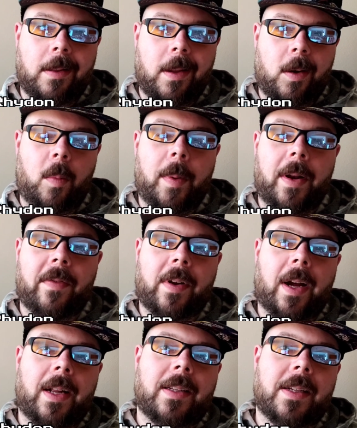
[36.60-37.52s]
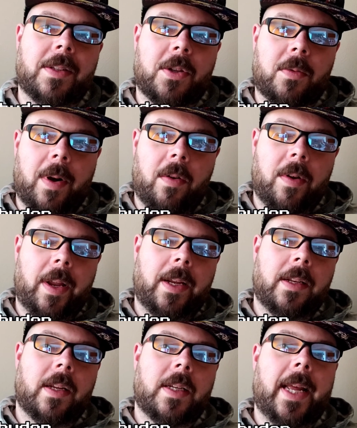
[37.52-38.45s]
a little bit of content
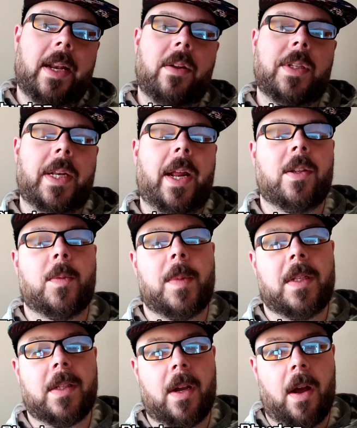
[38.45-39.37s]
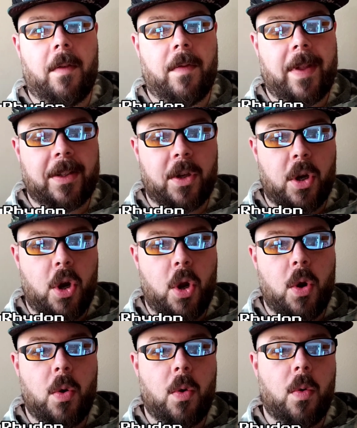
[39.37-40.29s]
surrounding Nintendo's announcement of this
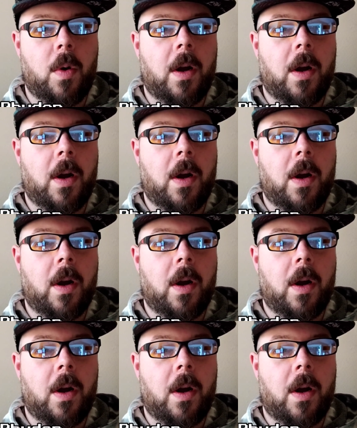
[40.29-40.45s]
new